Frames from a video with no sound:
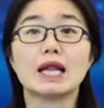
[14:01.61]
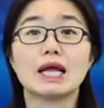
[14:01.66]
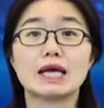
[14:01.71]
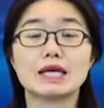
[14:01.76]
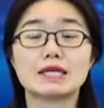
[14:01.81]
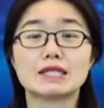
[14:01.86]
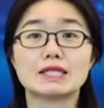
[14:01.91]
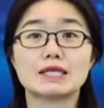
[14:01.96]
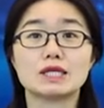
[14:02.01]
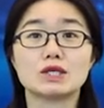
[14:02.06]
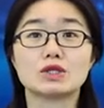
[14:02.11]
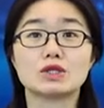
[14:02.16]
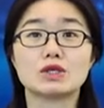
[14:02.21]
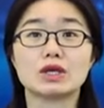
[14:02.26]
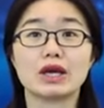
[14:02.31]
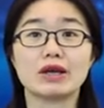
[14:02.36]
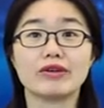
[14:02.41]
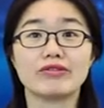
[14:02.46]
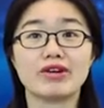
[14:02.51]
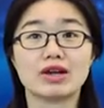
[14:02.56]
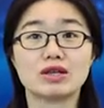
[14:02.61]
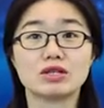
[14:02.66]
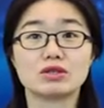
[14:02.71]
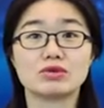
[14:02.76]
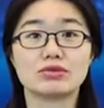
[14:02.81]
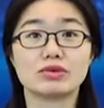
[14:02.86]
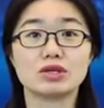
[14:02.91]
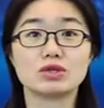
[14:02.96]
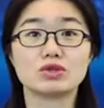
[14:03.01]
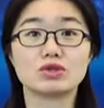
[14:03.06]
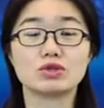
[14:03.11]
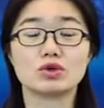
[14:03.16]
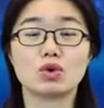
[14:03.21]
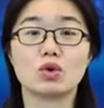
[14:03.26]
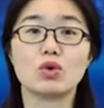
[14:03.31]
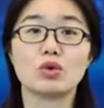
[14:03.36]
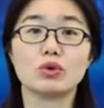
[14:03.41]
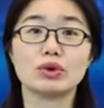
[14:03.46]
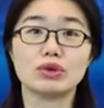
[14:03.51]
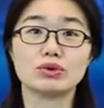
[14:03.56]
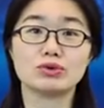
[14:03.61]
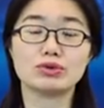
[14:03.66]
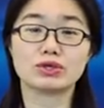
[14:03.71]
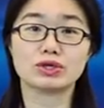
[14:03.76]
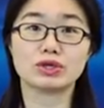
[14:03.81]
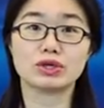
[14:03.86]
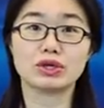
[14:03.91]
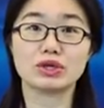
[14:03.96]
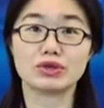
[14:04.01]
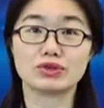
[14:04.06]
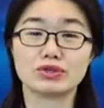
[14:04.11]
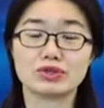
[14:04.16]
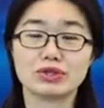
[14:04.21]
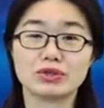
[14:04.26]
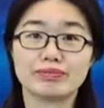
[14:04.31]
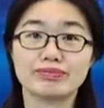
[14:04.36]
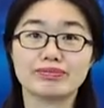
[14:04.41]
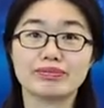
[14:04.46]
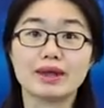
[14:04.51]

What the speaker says: excess inventories or used goods.